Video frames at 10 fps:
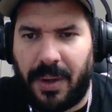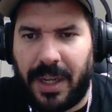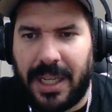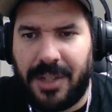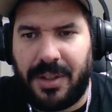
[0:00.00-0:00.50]

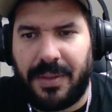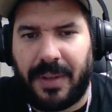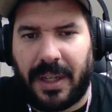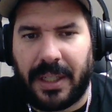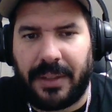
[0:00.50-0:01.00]
and
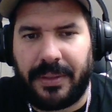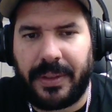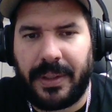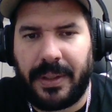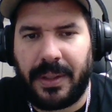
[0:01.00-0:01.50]
G5
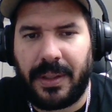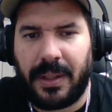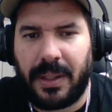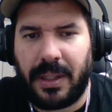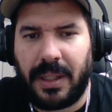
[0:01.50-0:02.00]

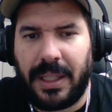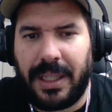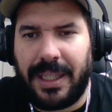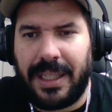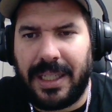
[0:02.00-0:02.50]

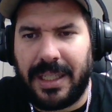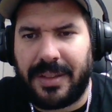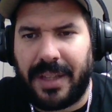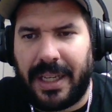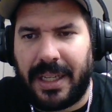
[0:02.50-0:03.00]

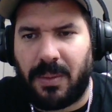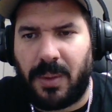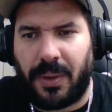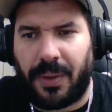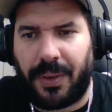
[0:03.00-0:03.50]
is a
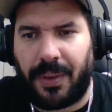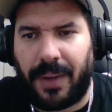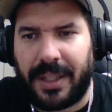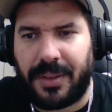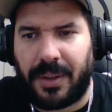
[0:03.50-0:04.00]
real
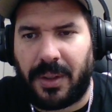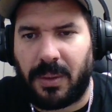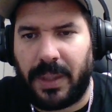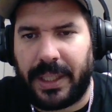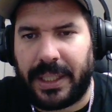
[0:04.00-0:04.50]
threat
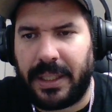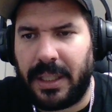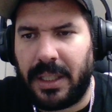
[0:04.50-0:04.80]
already,